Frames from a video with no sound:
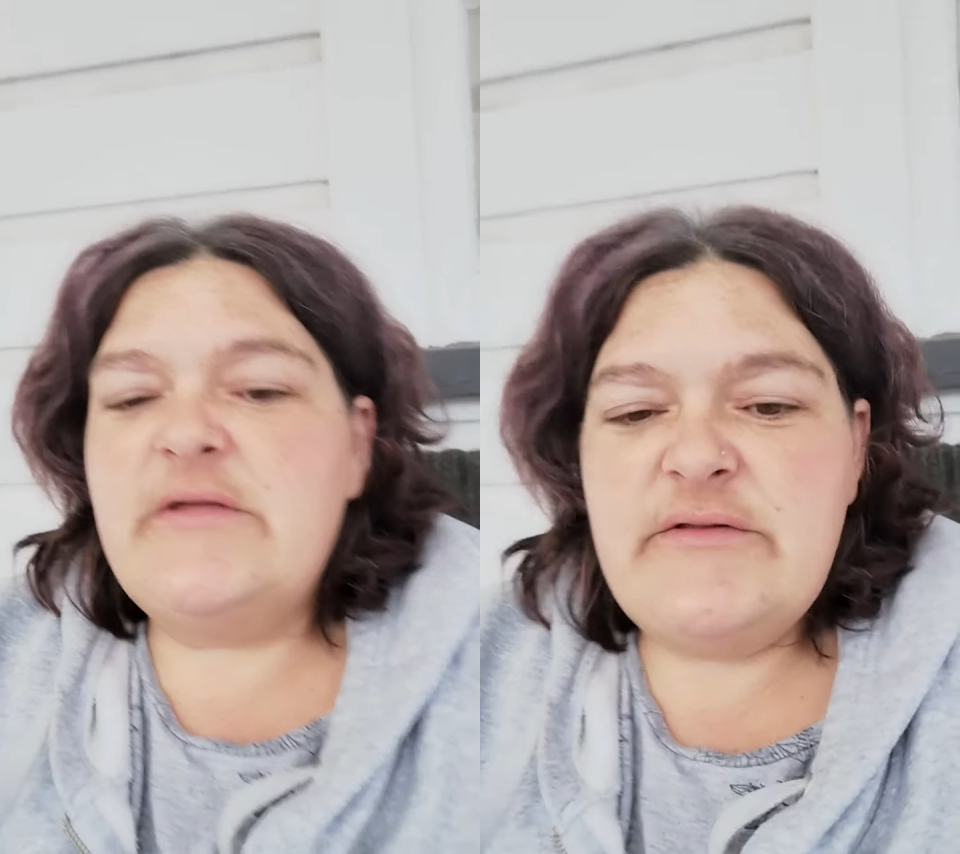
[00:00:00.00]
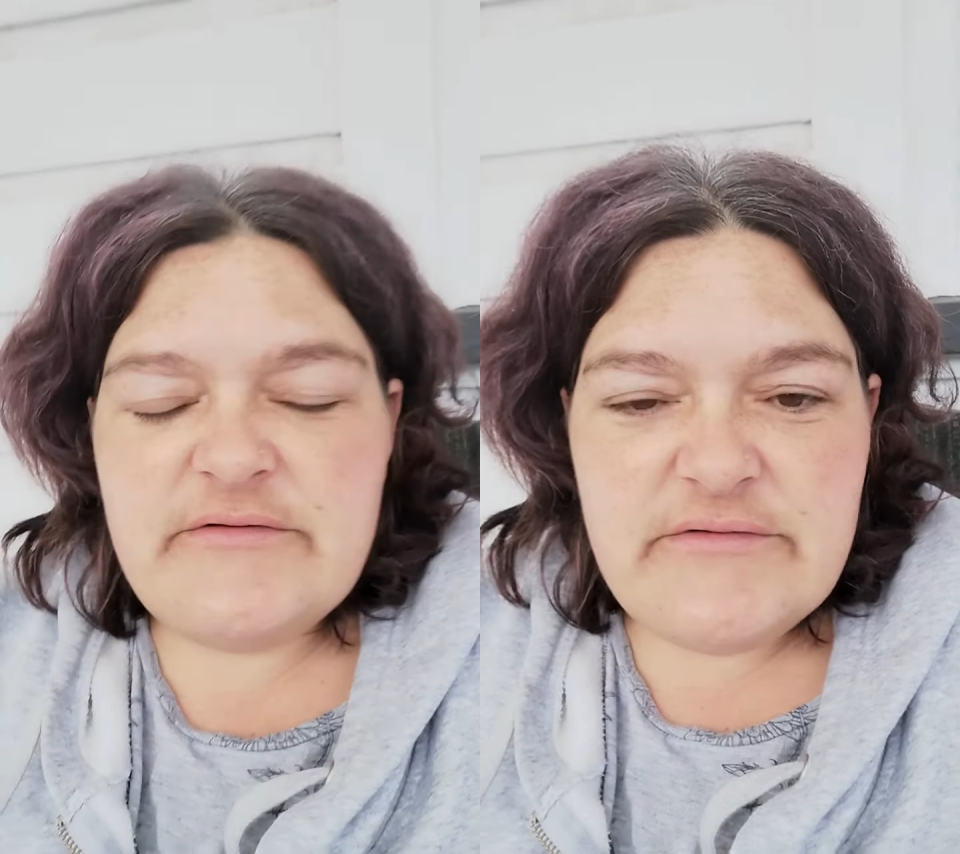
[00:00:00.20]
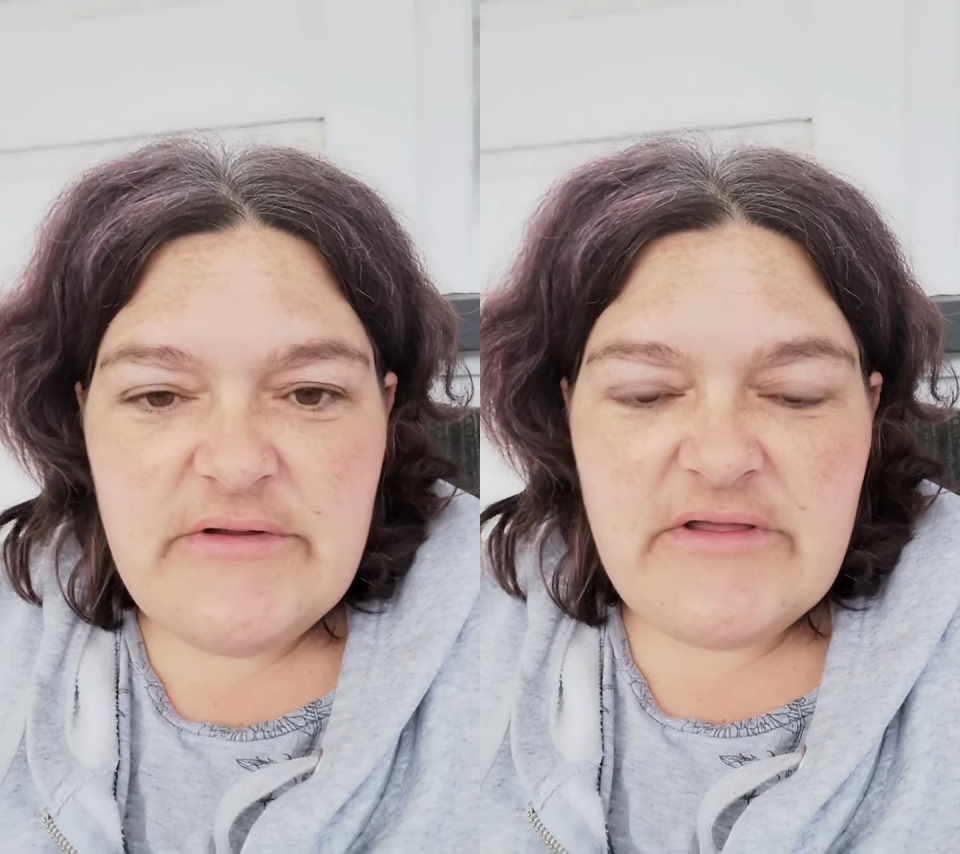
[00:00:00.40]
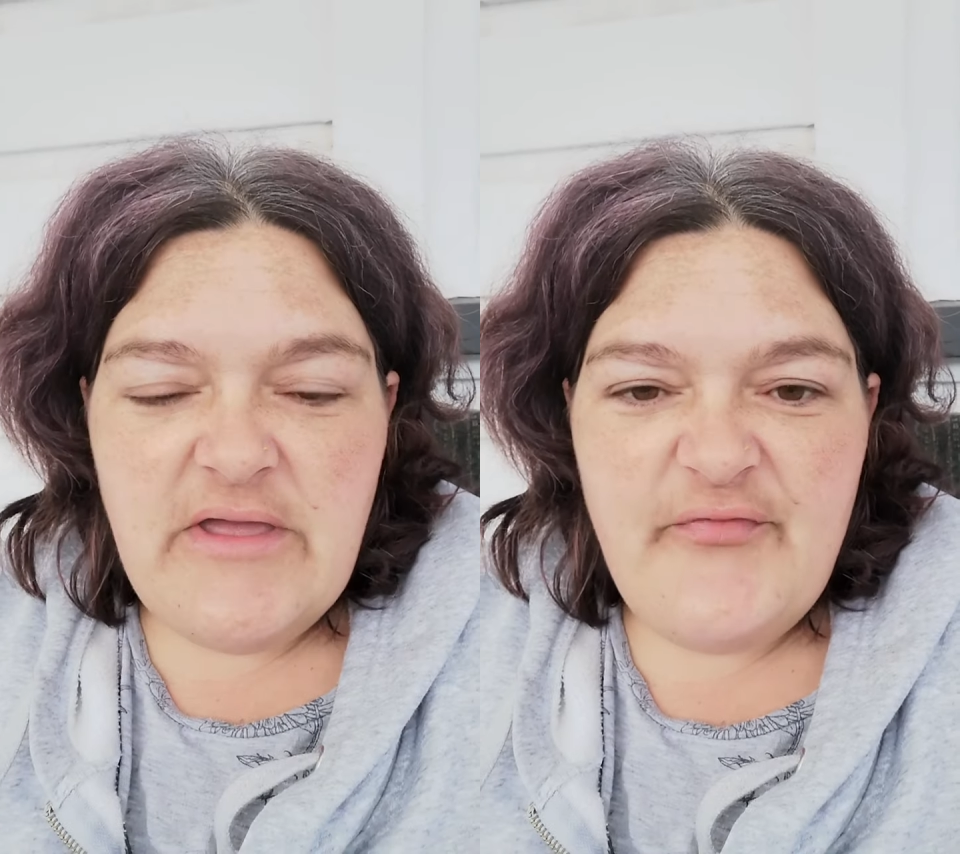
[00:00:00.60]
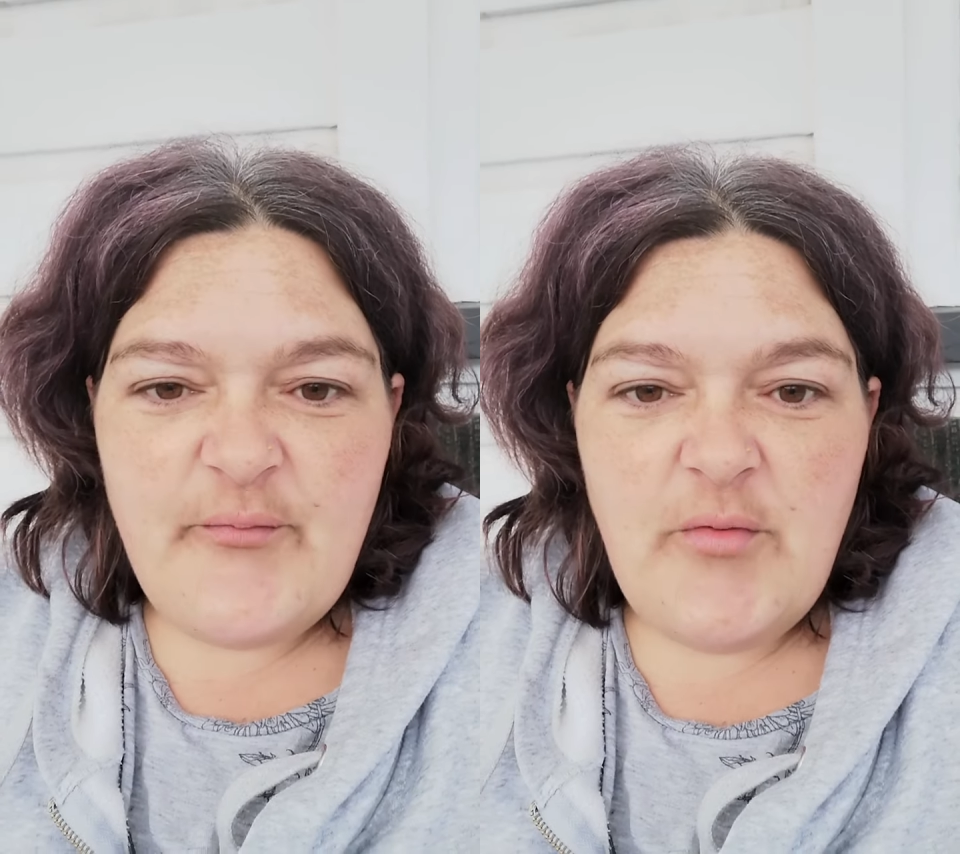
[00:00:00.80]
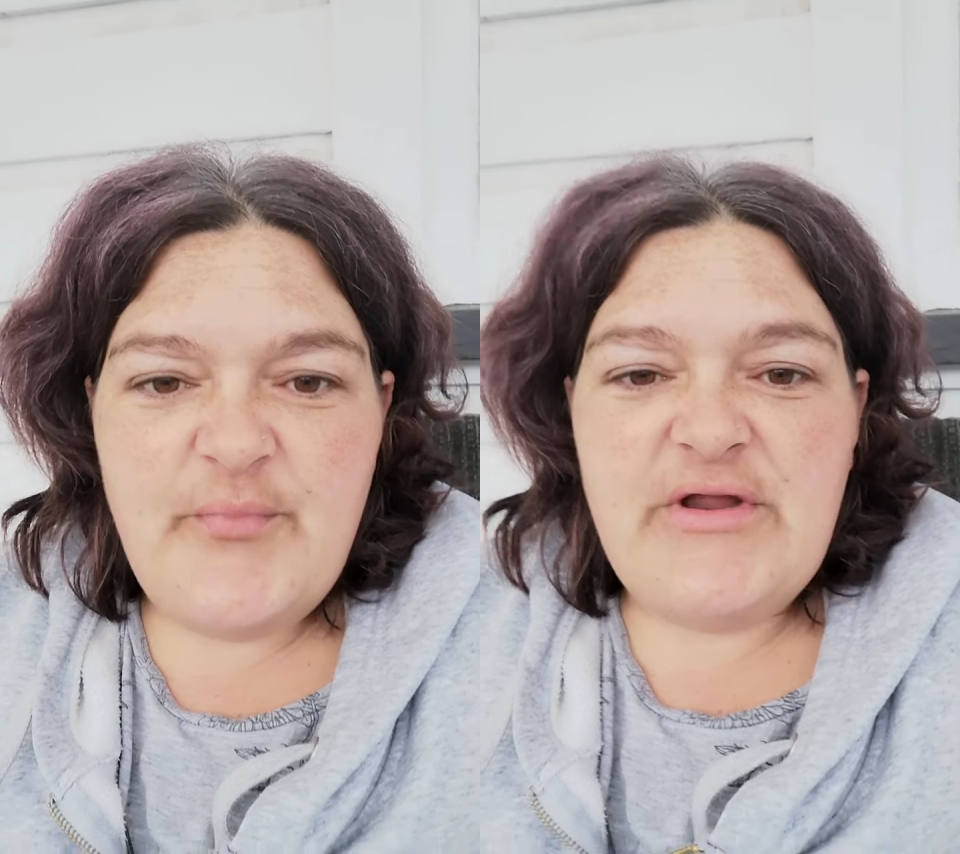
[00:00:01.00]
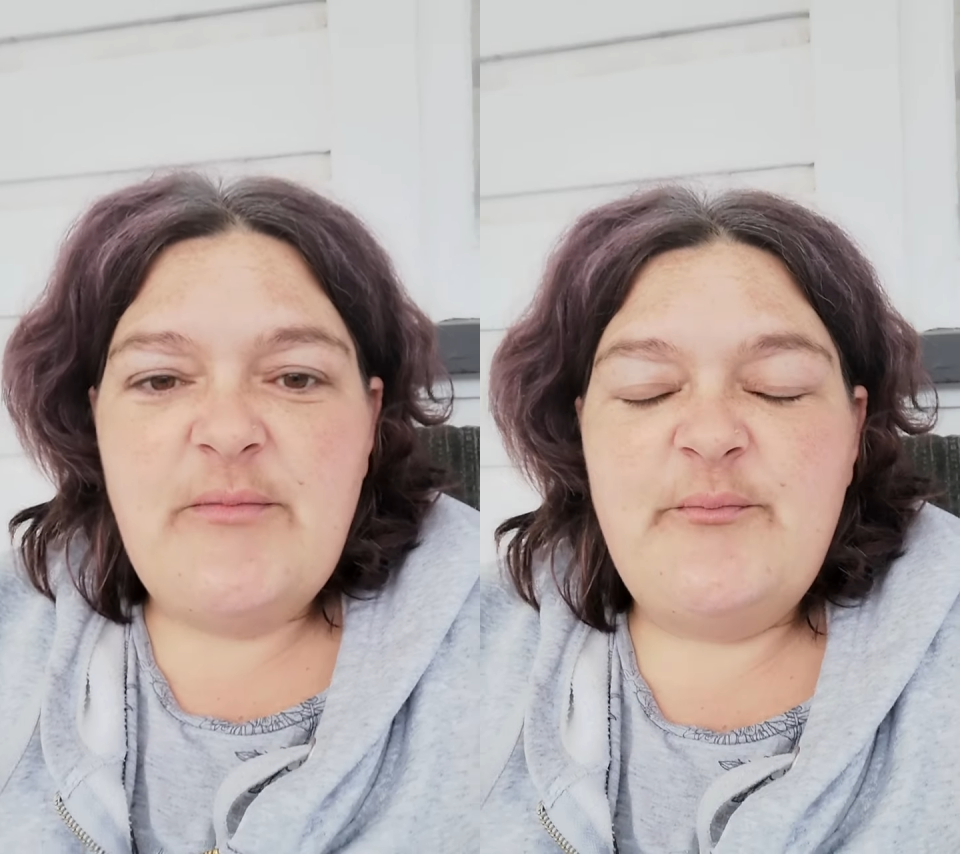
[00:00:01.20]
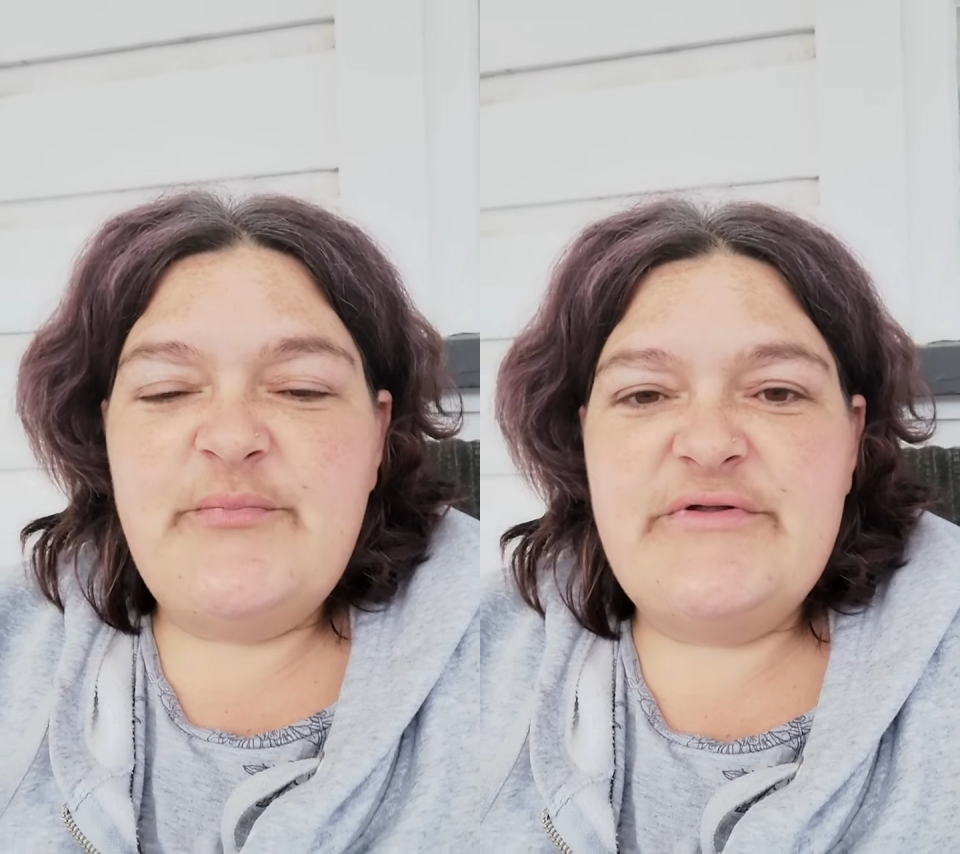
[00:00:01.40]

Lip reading: and it keeps popping up,